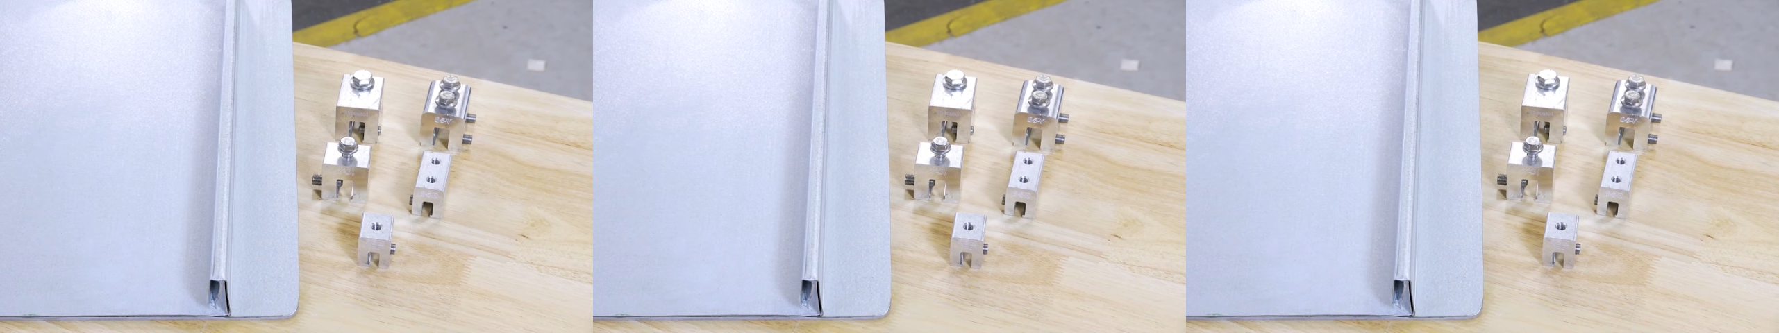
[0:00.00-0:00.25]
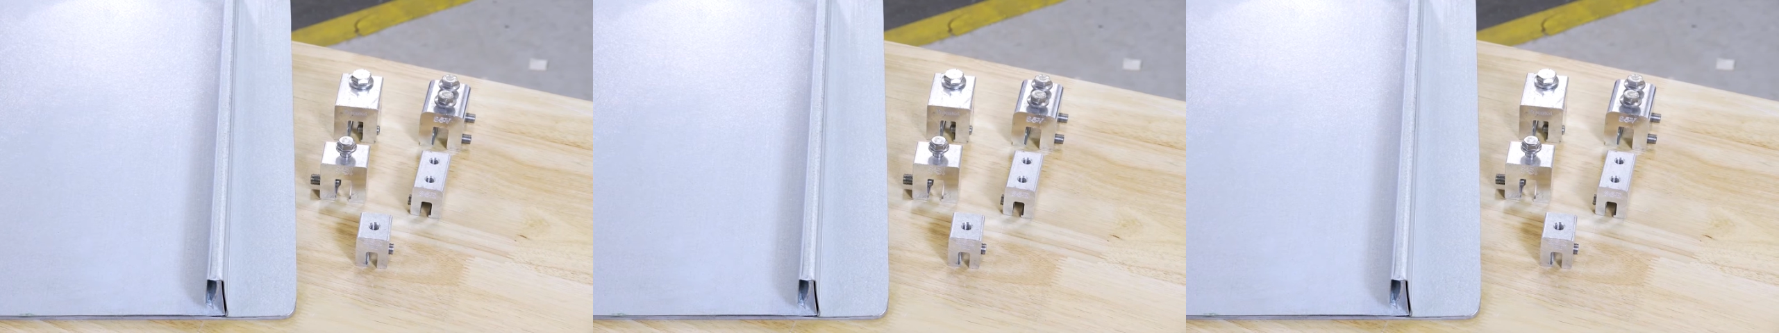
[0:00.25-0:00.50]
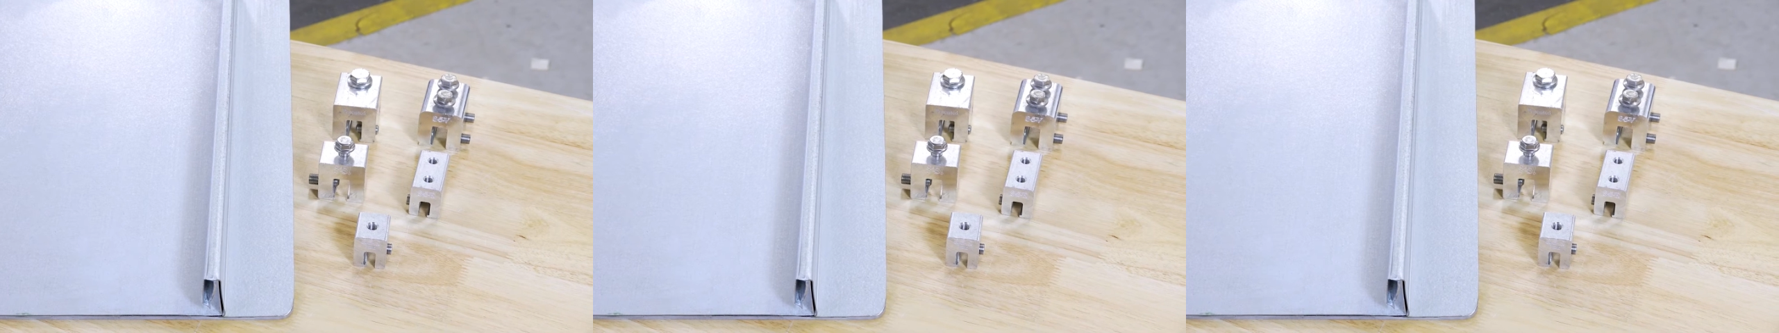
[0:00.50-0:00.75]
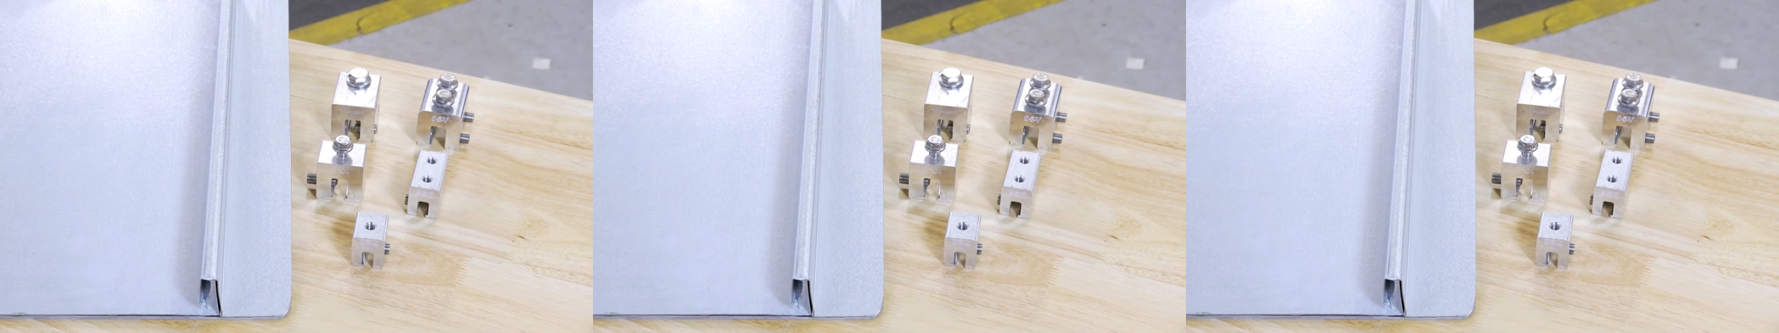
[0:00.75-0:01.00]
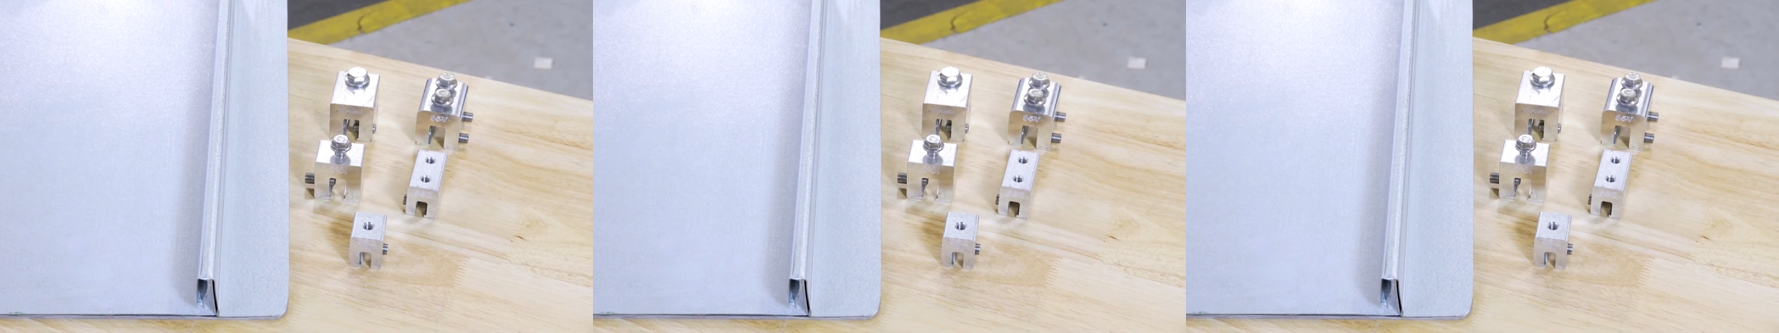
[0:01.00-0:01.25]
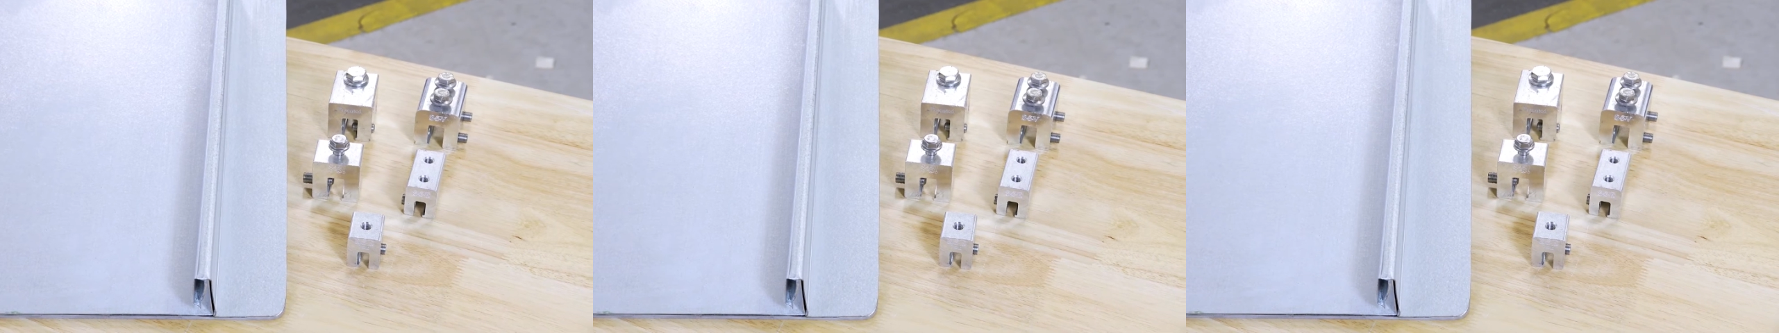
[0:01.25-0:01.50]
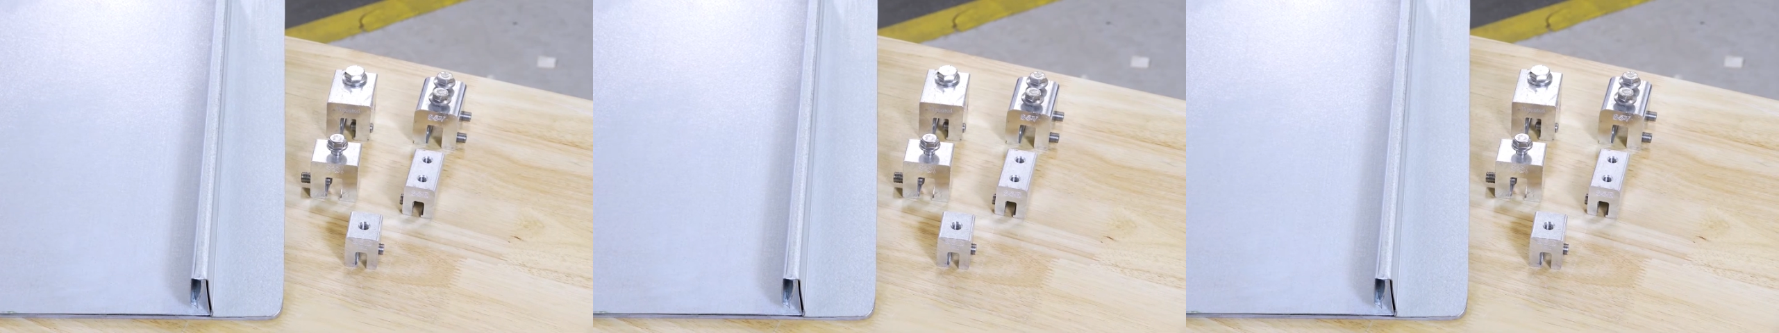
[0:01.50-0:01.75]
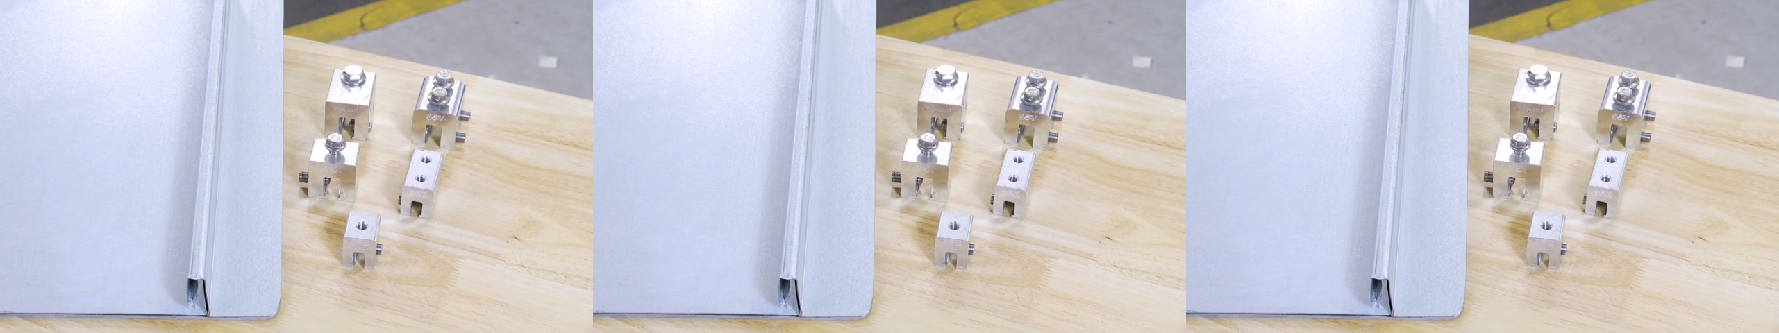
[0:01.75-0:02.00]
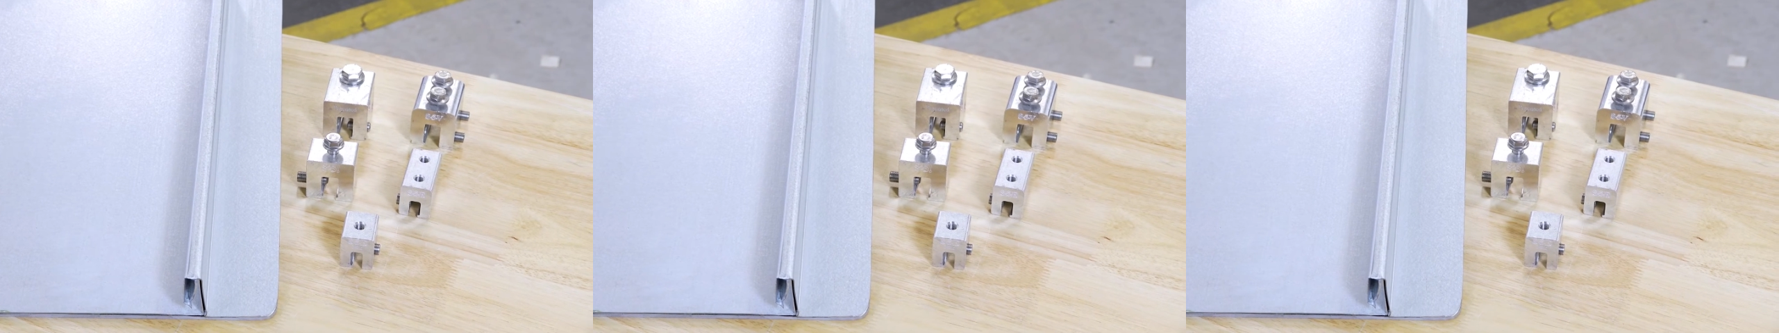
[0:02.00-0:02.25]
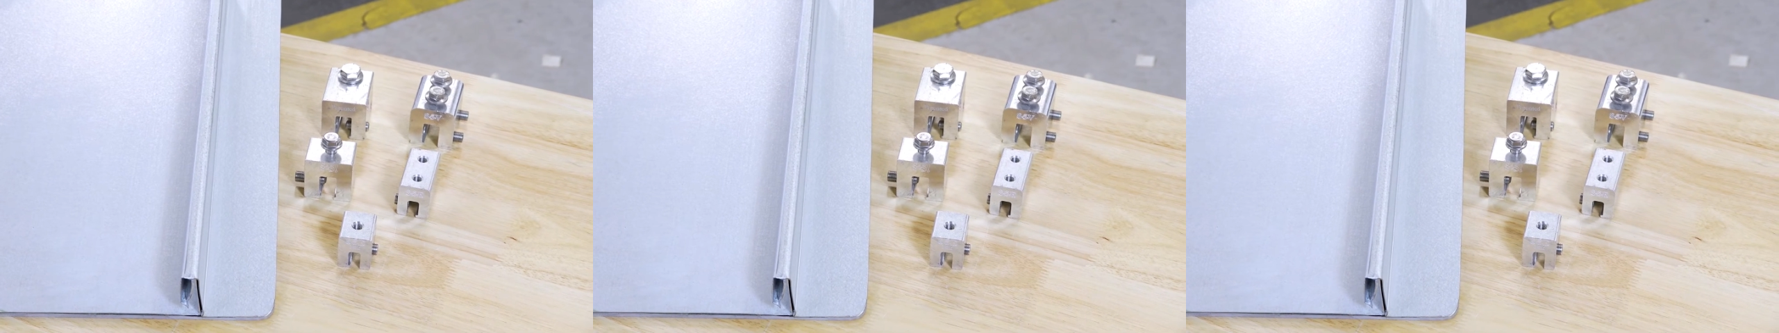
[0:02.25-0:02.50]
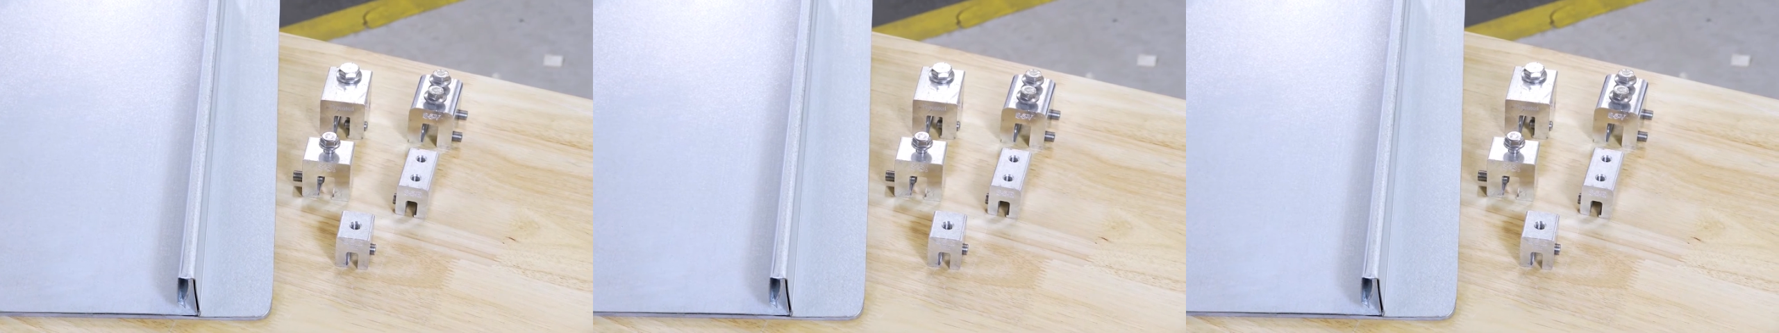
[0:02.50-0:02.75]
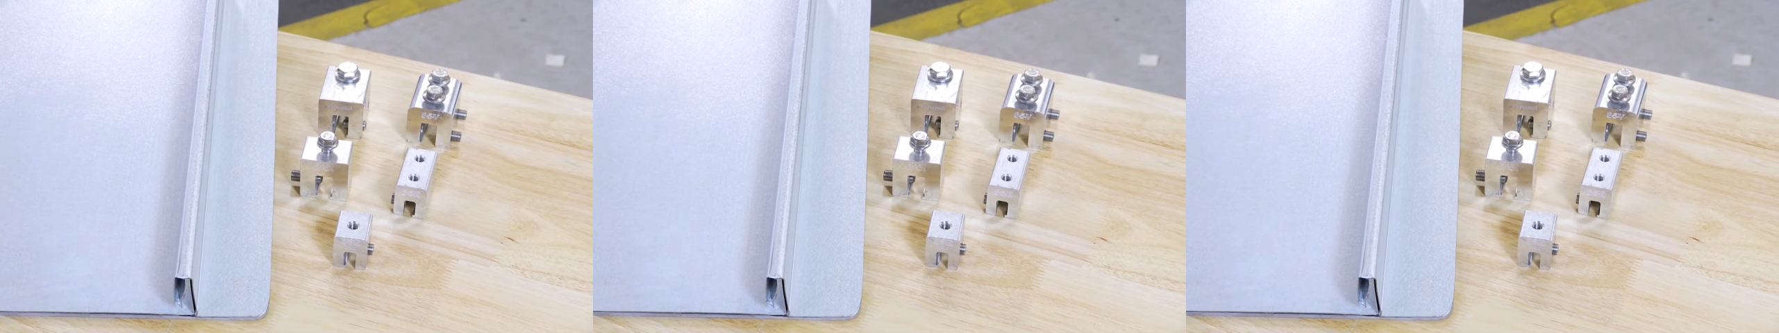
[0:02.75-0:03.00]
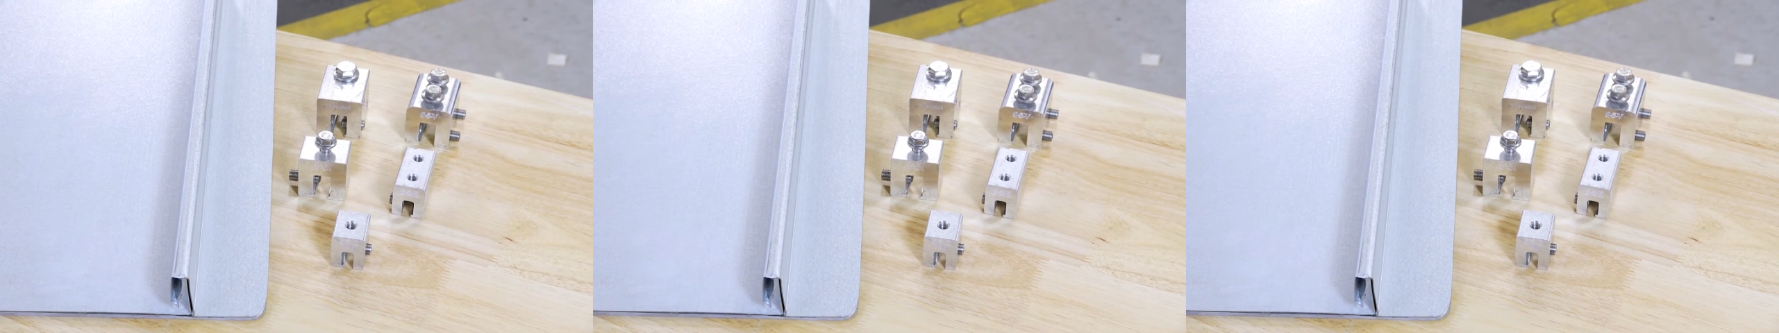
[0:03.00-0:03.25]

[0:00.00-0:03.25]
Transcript: Nobody's mouth can be seen.